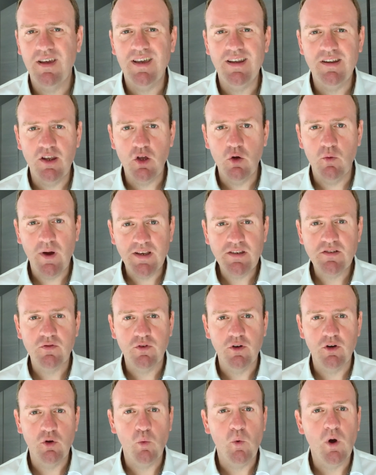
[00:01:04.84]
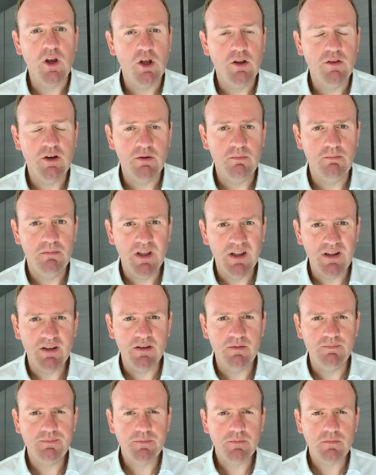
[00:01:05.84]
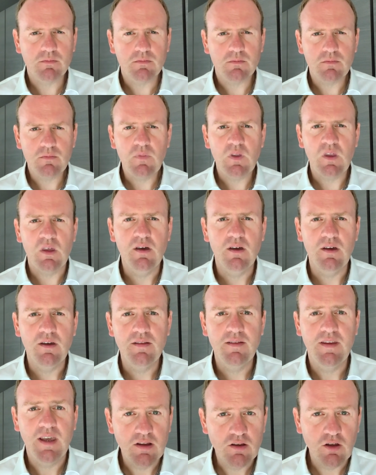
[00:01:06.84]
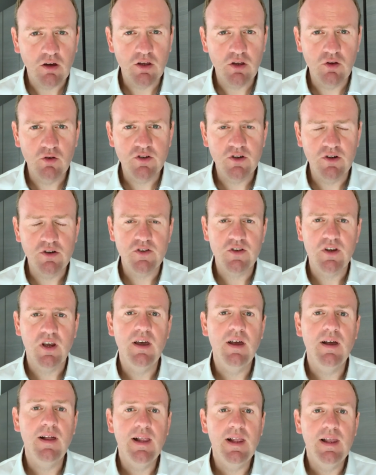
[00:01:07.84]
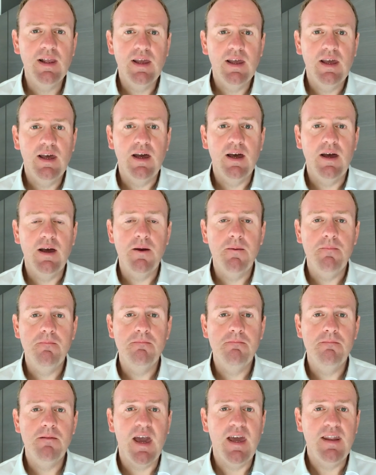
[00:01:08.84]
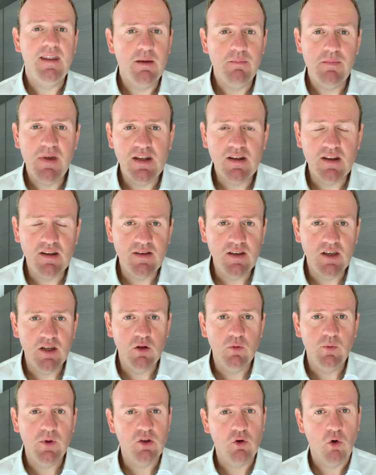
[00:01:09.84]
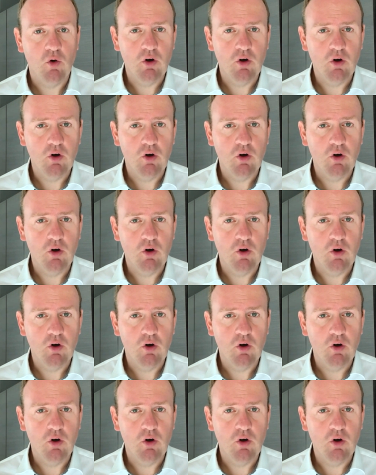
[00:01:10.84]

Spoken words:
in the US for the 100 million TikTok users. And they made a deal with